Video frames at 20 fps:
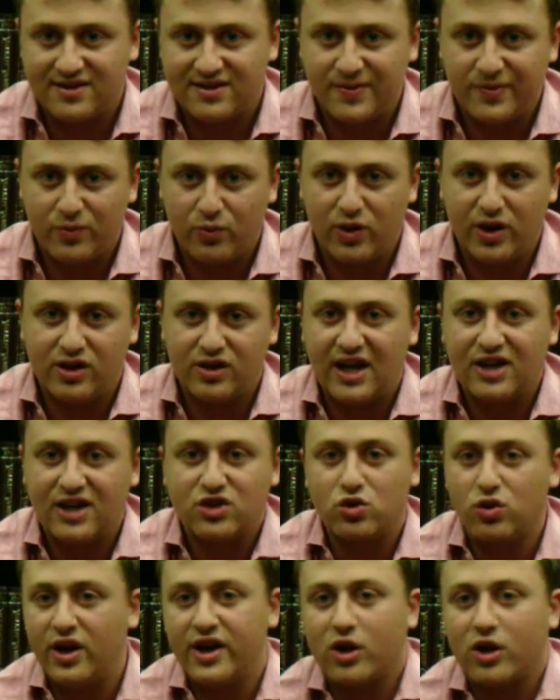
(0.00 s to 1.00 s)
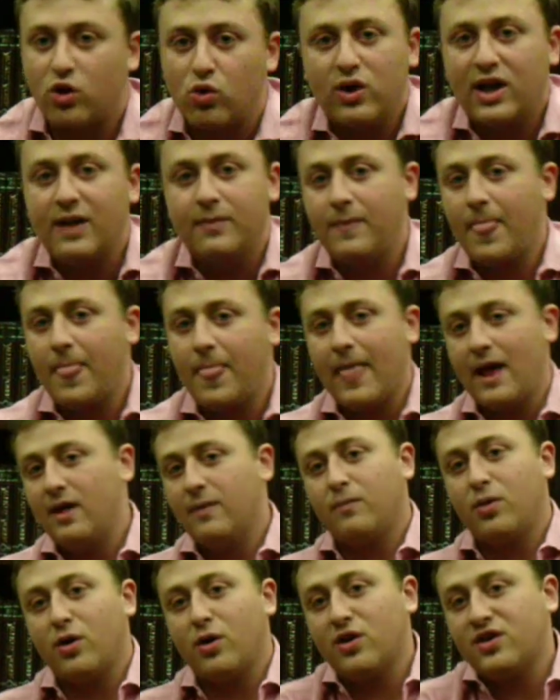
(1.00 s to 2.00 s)
where you're not trying to cram
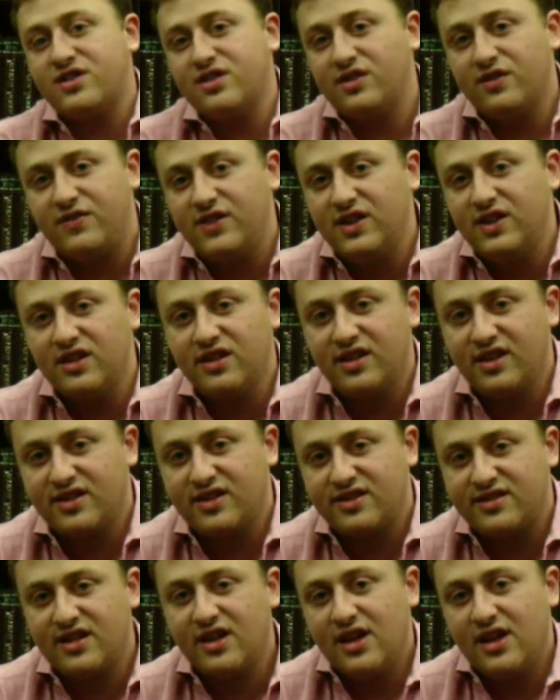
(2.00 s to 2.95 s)
personal feelings